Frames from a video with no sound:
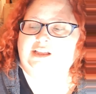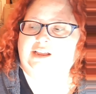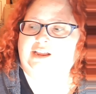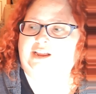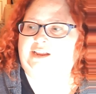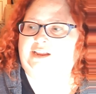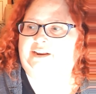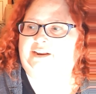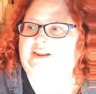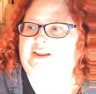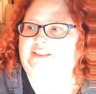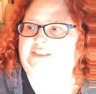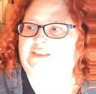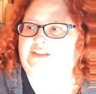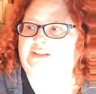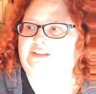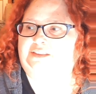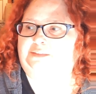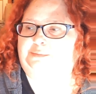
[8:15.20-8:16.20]
And I
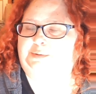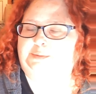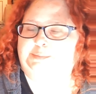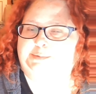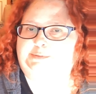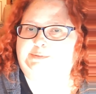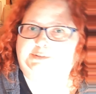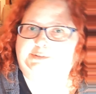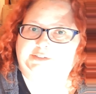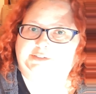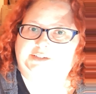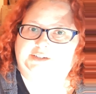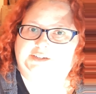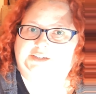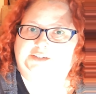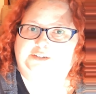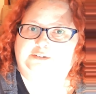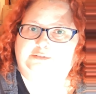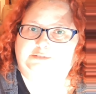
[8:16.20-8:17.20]
think the people we were talking
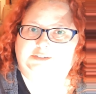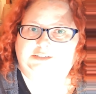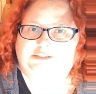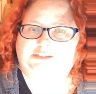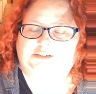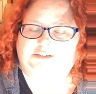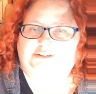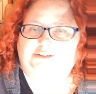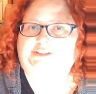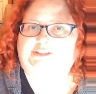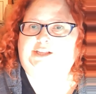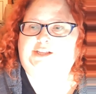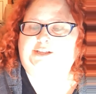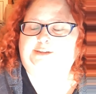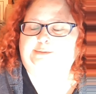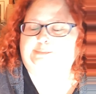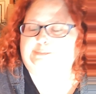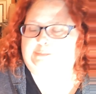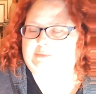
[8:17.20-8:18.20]
to really heard
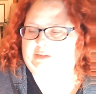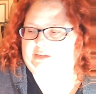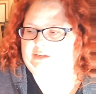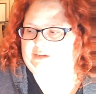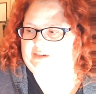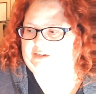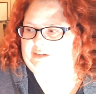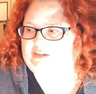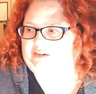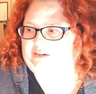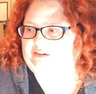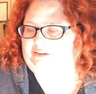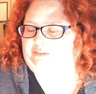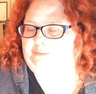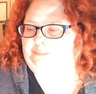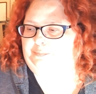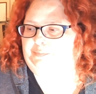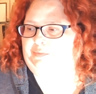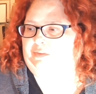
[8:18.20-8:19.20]
that and
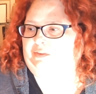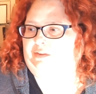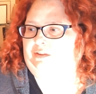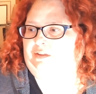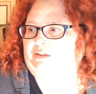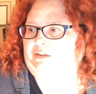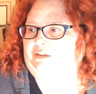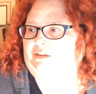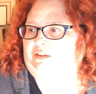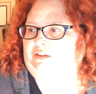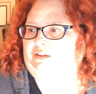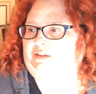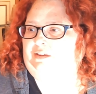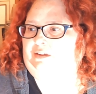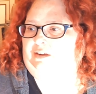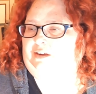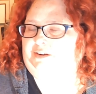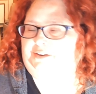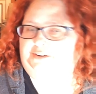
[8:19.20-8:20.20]

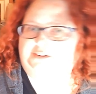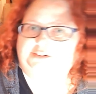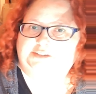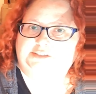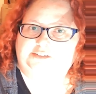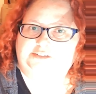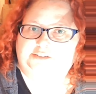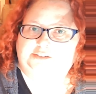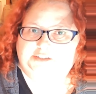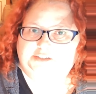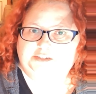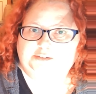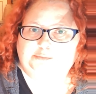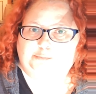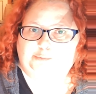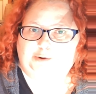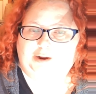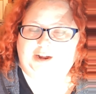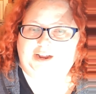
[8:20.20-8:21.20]
understood
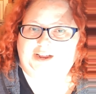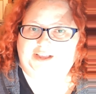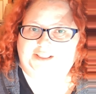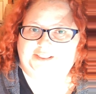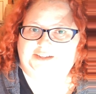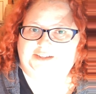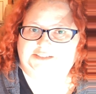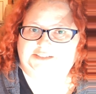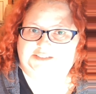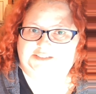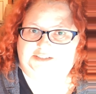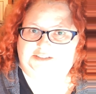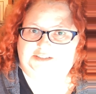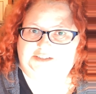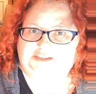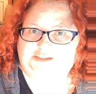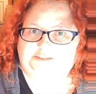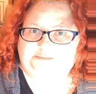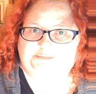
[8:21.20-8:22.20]
why that's
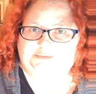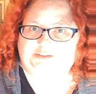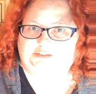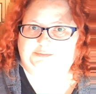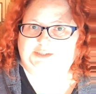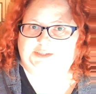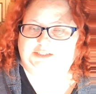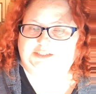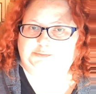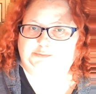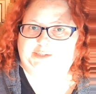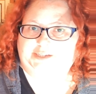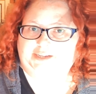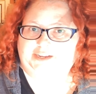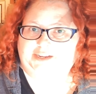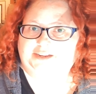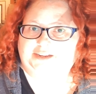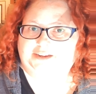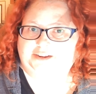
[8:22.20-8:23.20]
silly, because we
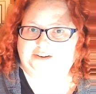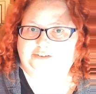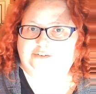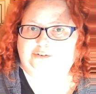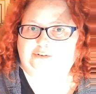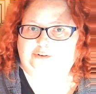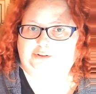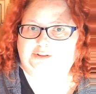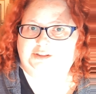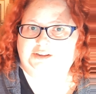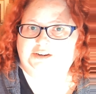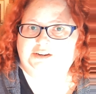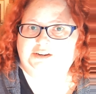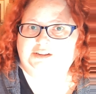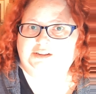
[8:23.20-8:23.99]
can't control it.